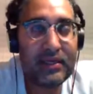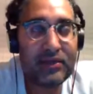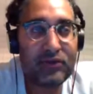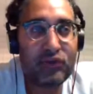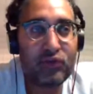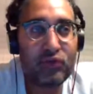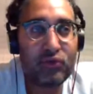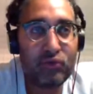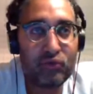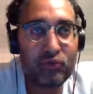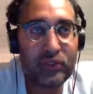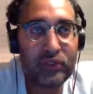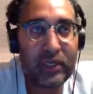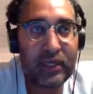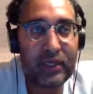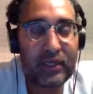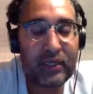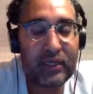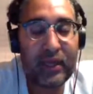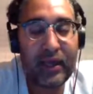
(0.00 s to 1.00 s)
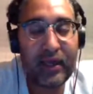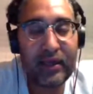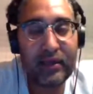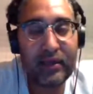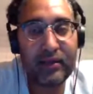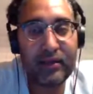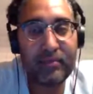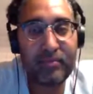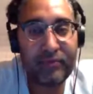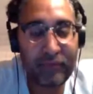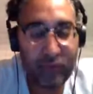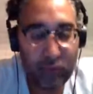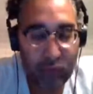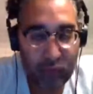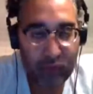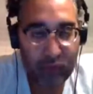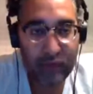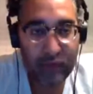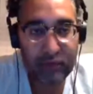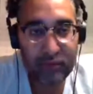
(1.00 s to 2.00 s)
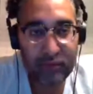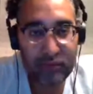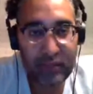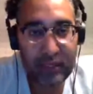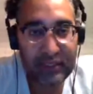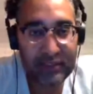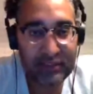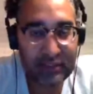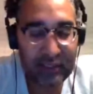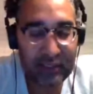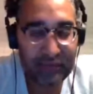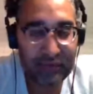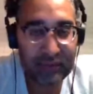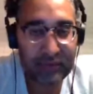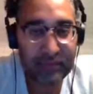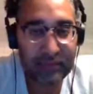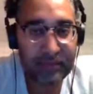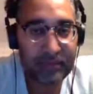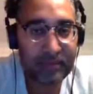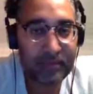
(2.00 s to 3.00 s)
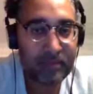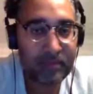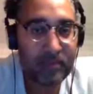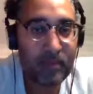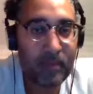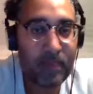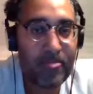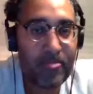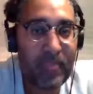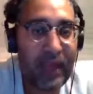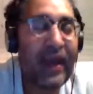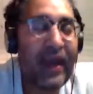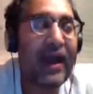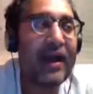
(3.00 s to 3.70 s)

Monday and Tuesday before Thanksgiving,